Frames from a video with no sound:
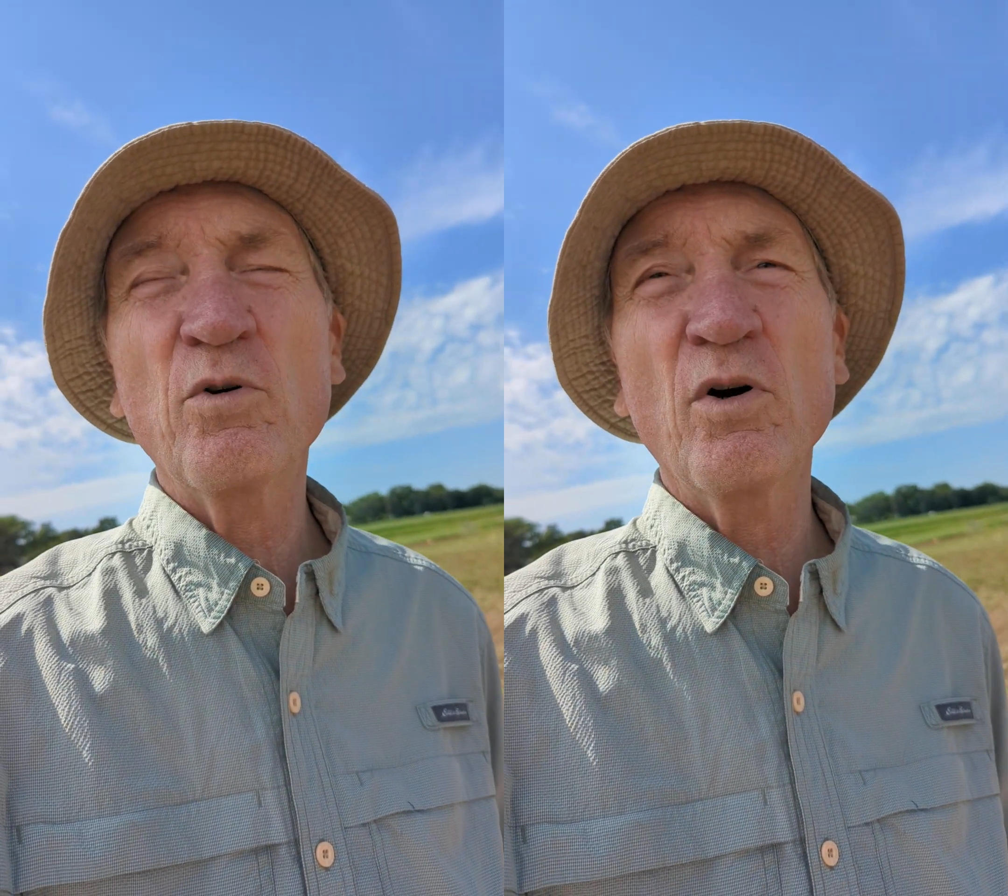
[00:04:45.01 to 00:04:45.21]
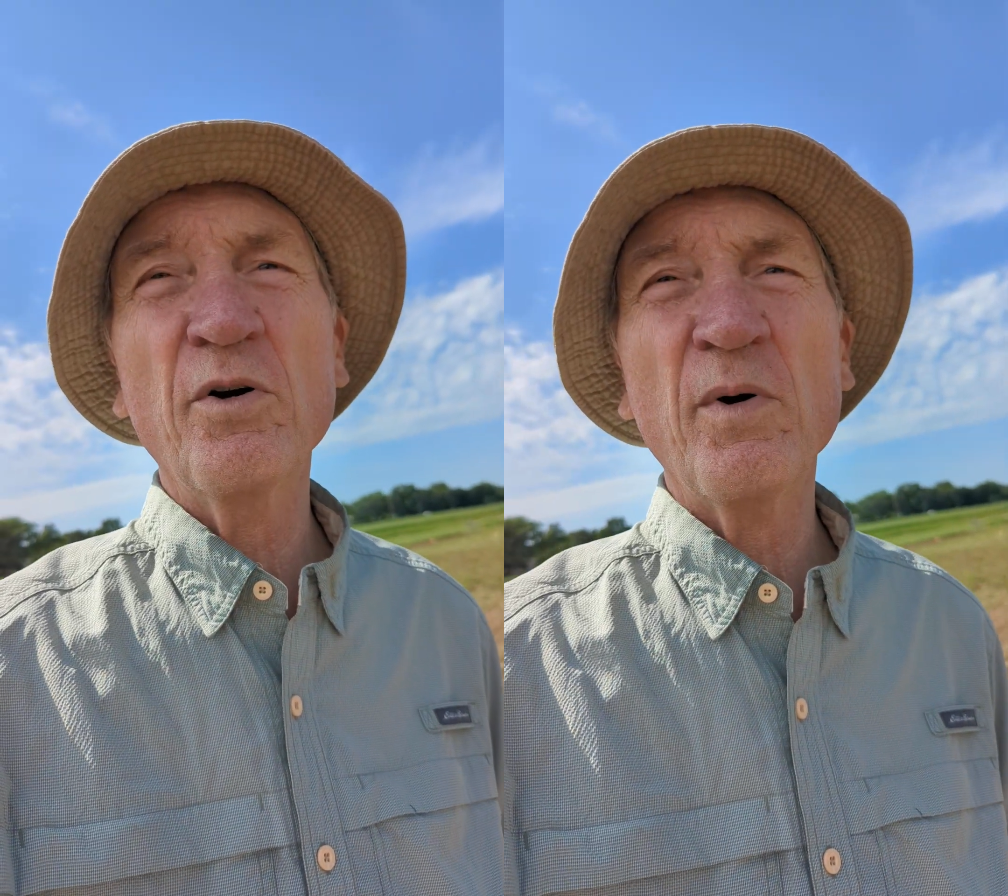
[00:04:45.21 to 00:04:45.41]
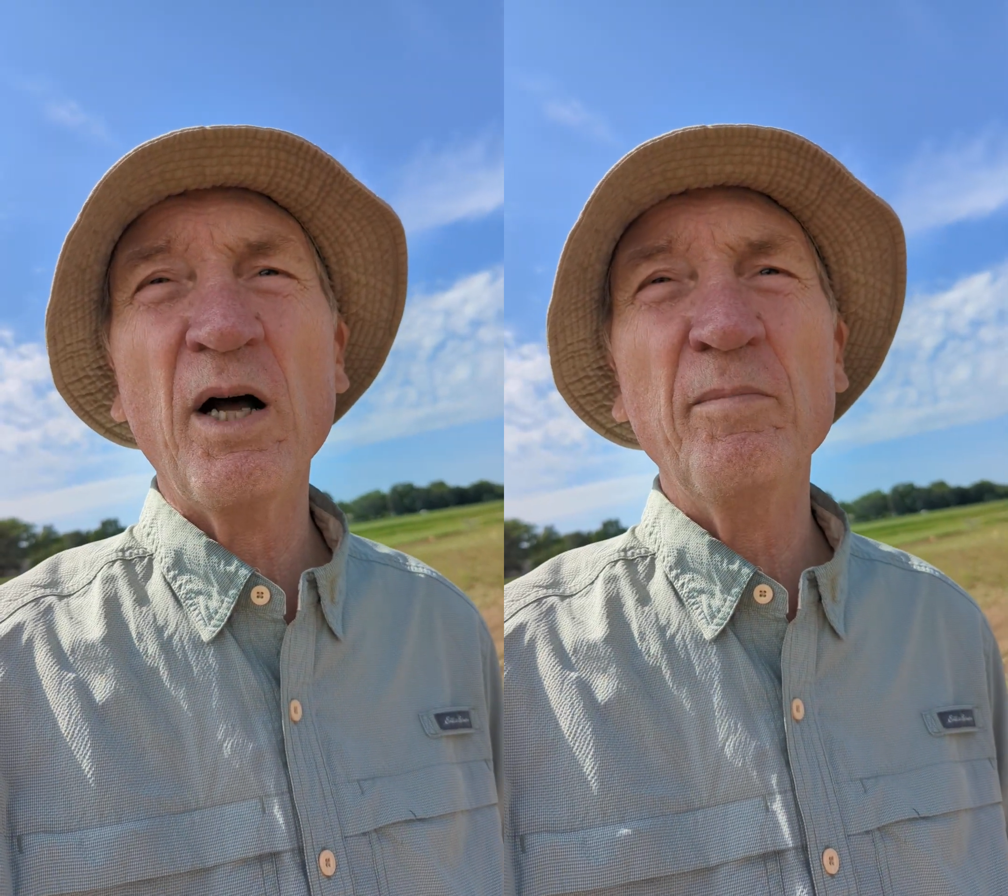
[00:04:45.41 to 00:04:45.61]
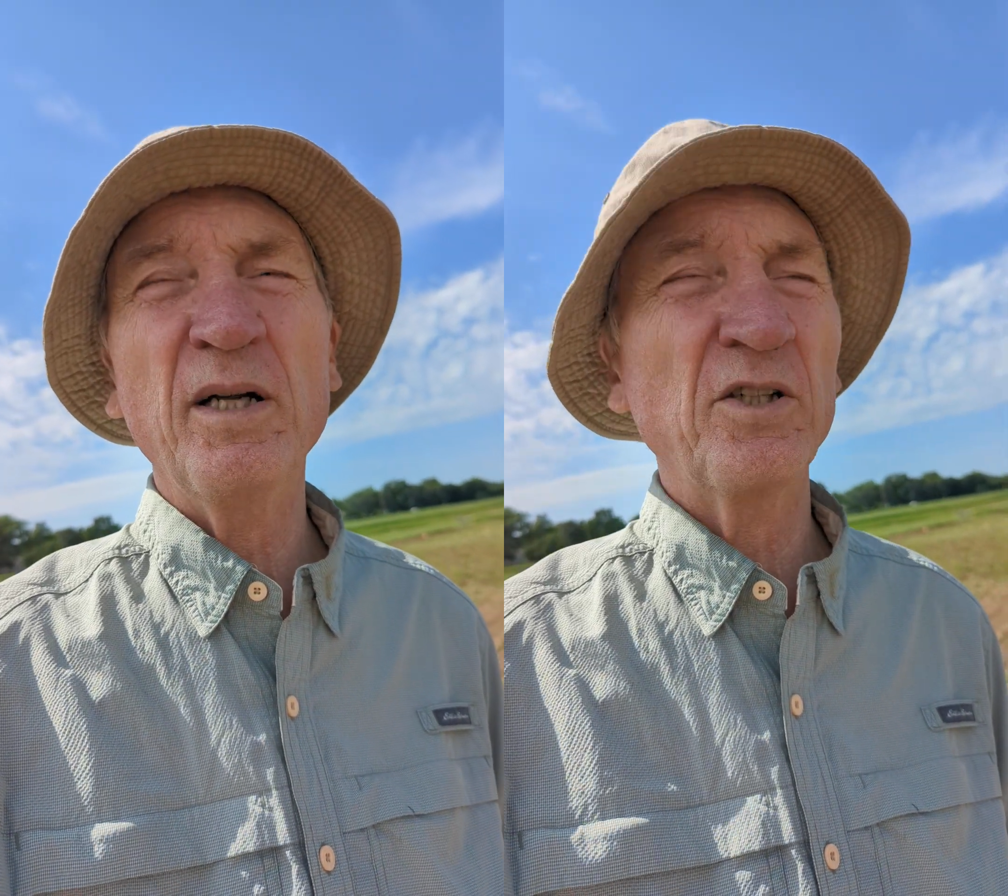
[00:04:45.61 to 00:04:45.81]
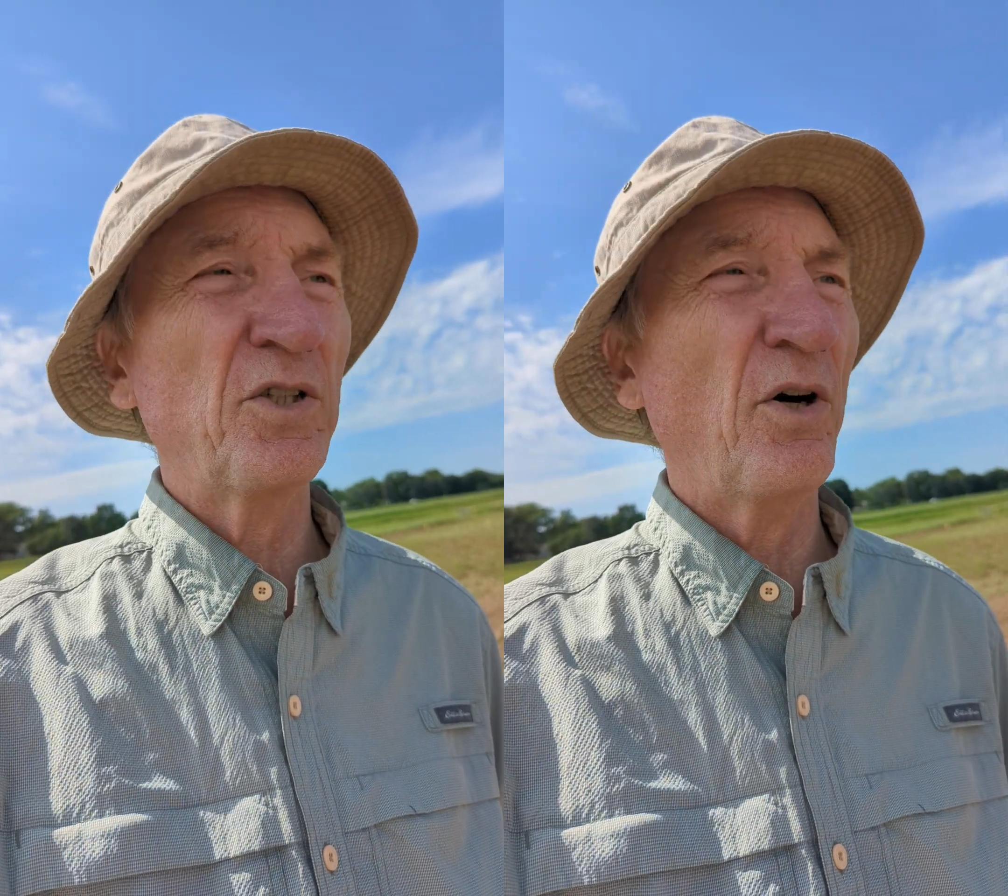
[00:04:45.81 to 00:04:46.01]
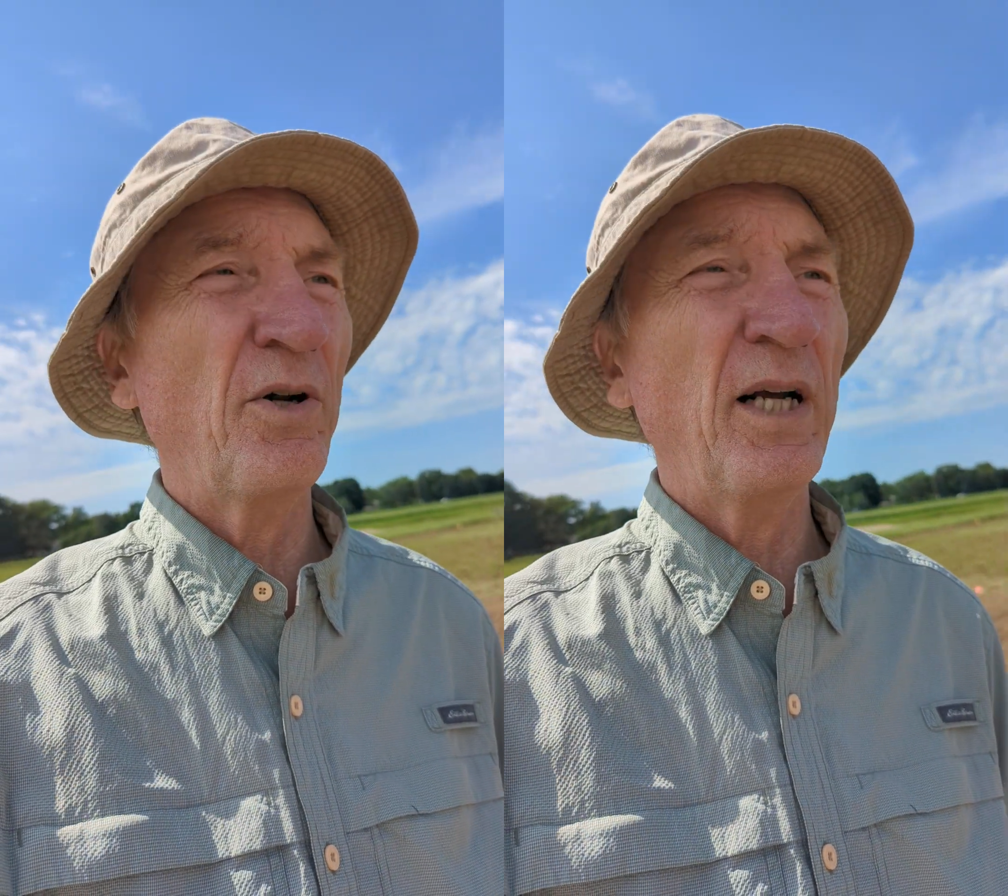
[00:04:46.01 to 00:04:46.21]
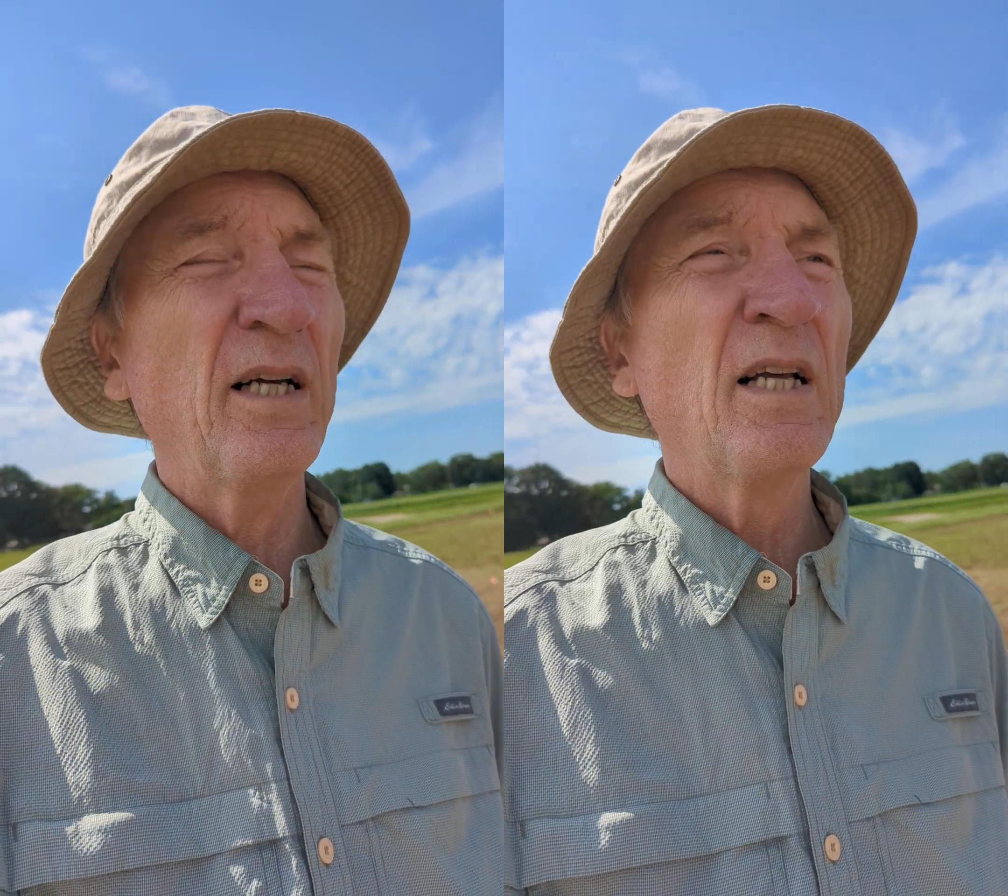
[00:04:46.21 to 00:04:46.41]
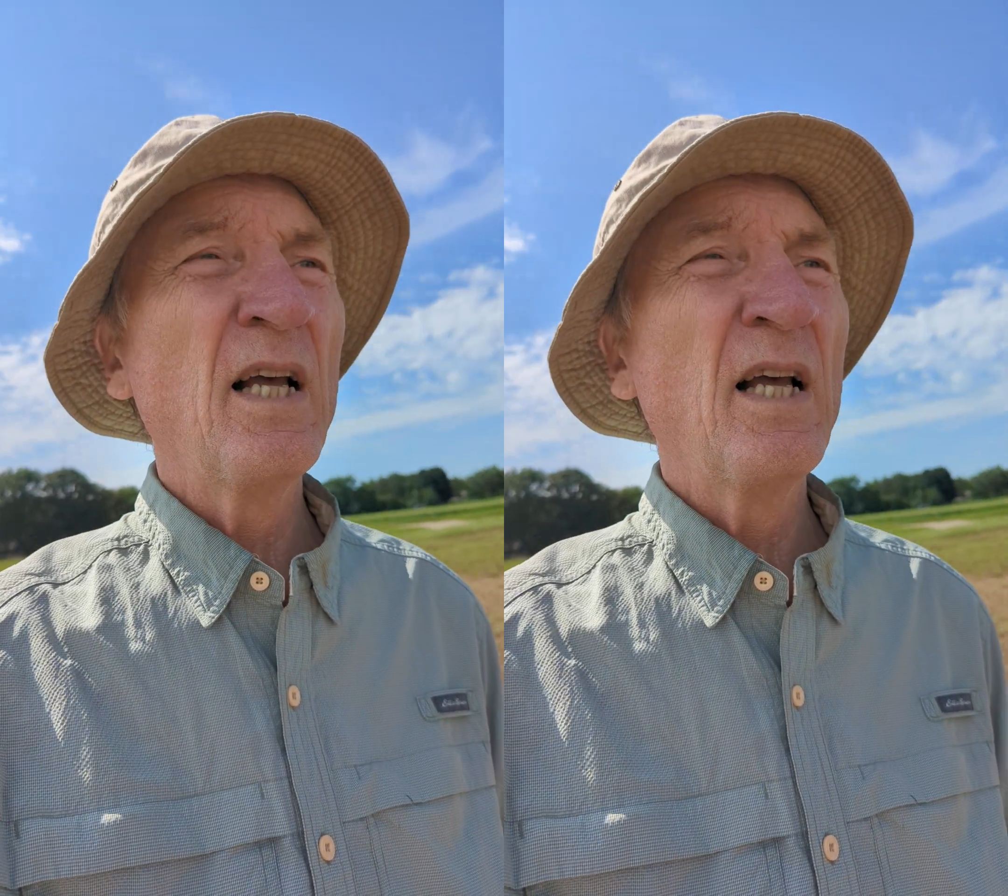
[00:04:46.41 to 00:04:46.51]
growing around Minnesota.